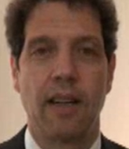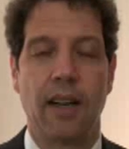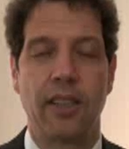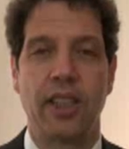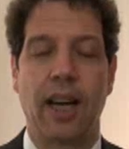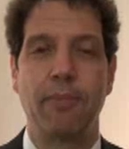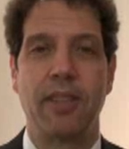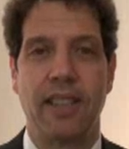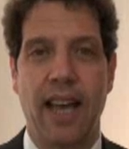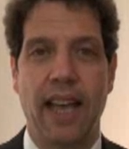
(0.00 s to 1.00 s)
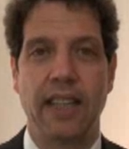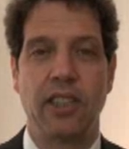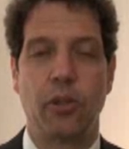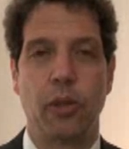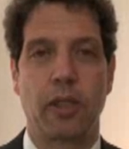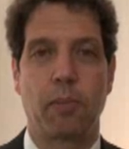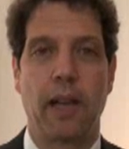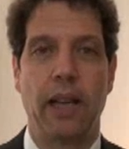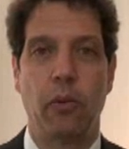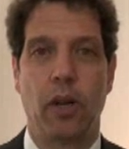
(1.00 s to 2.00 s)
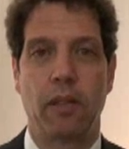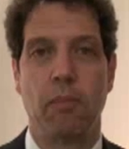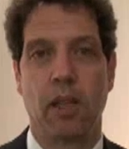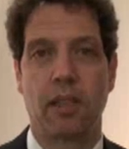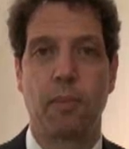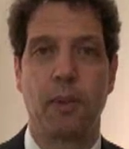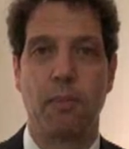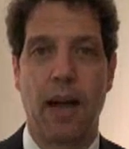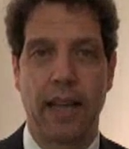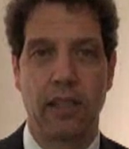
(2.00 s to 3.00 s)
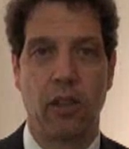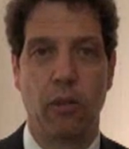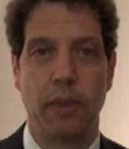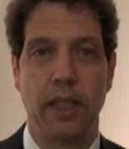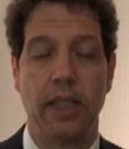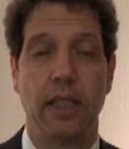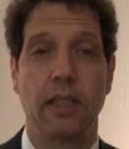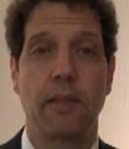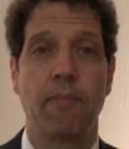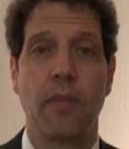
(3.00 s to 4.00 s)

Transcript: Our job today is to explain what multiple myeloma is.